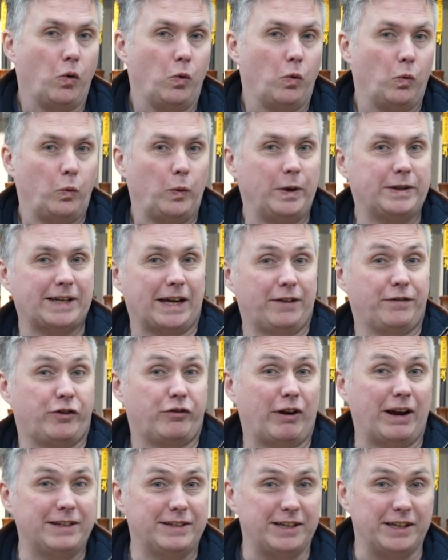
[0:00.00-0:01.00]
We take for
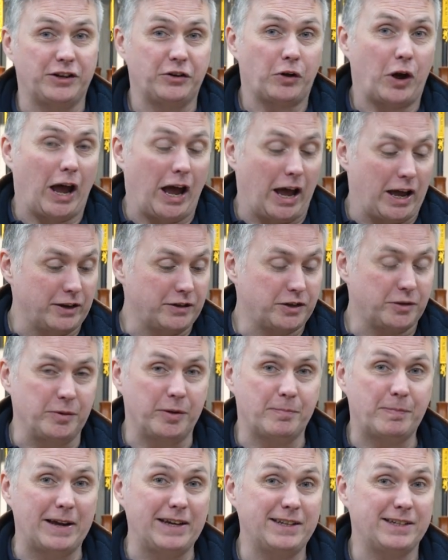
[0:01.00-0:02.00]
granted some
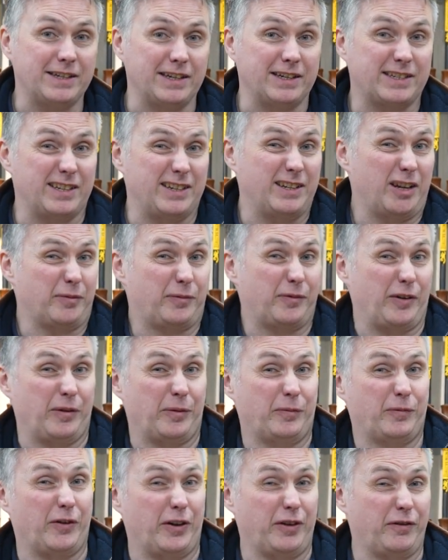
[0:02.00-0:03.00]
of the basics that they're not
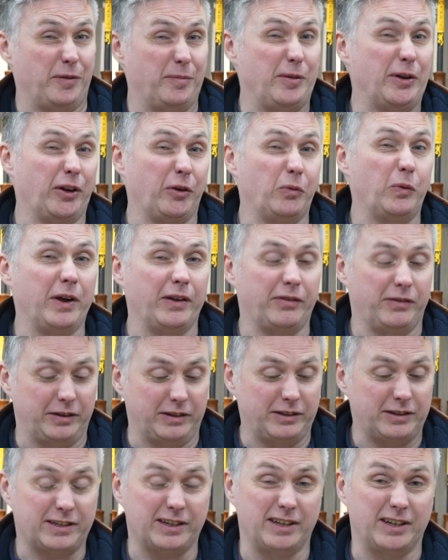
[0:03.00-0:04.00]
very familiar with,
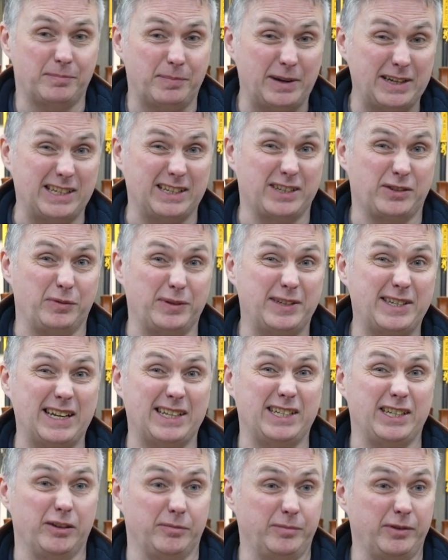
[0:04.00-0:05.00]
and it's basically sort of
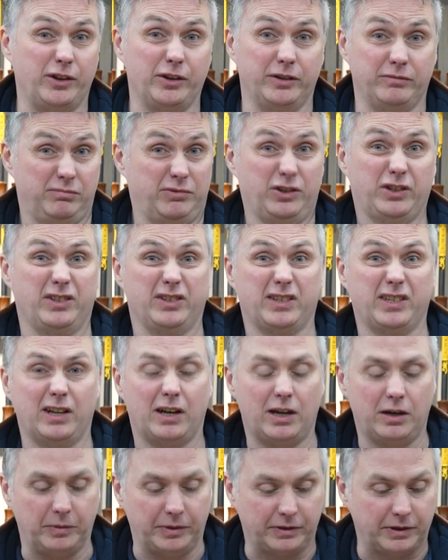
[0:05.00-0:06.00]
setting up the gun just to
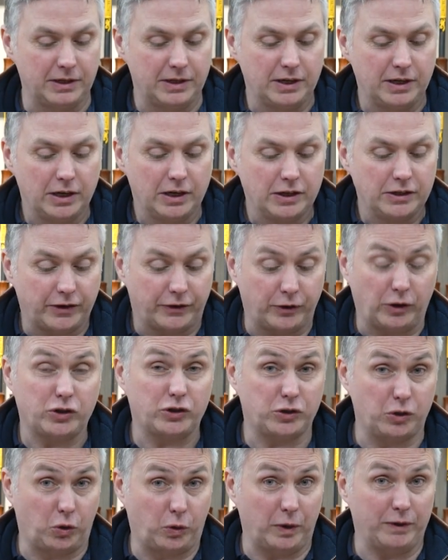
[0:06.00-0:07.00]
start with. So I thought I'd
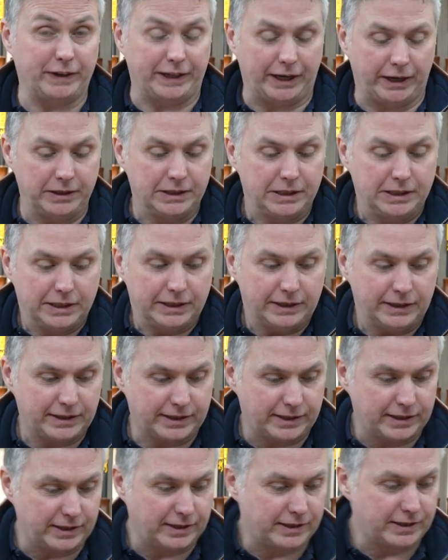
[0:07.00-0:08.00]
just do a quick video.
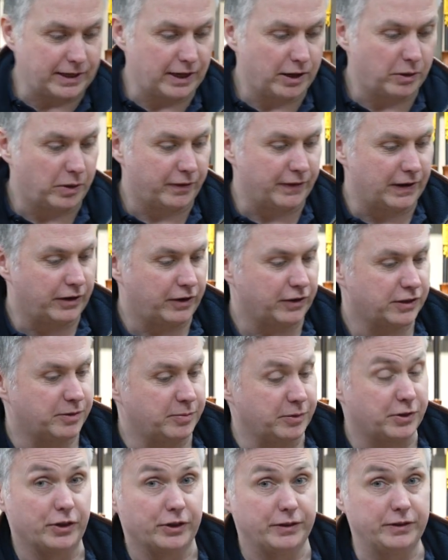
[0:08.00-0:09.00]
This is one of our
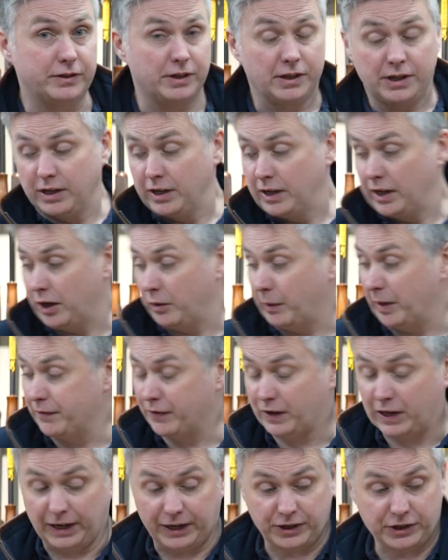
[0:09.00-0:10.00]
customers' guns, waiting
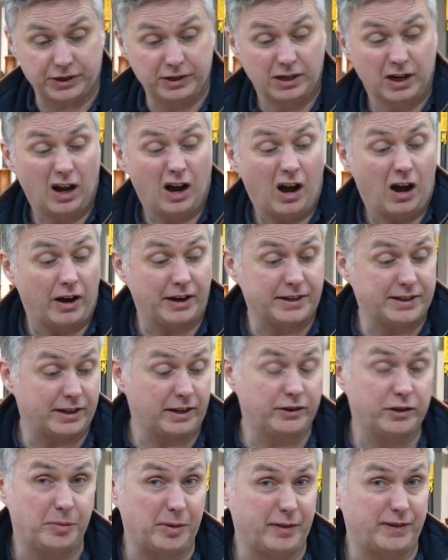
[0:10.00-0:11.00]
for collection. I
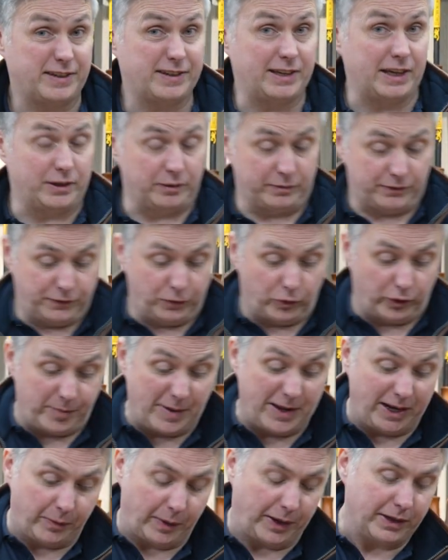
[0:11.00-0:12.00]
said I'd do a bit of a setup for
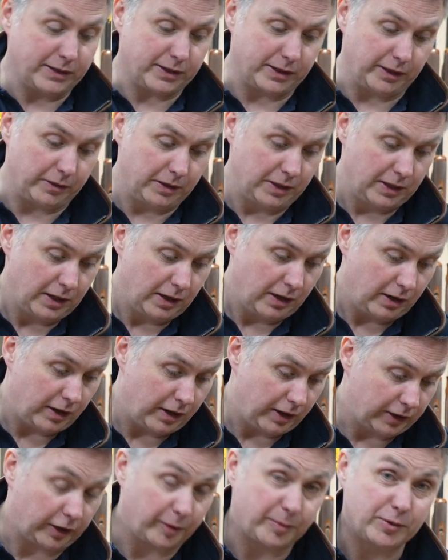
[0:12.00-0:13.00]
him anyway, so
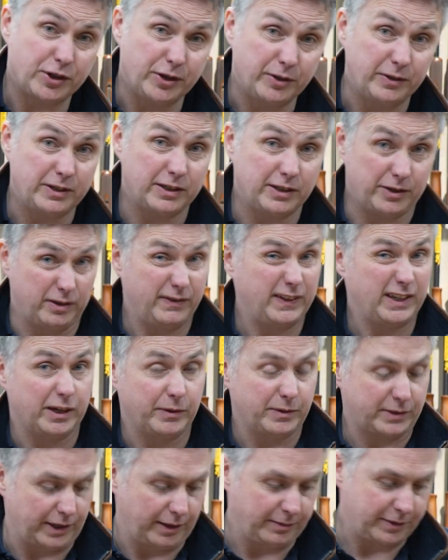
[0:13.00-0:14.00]
I had an opportunity to do the video
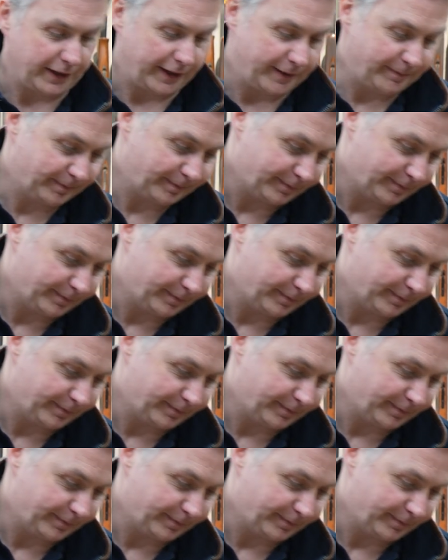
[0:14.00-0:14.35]
at the same time.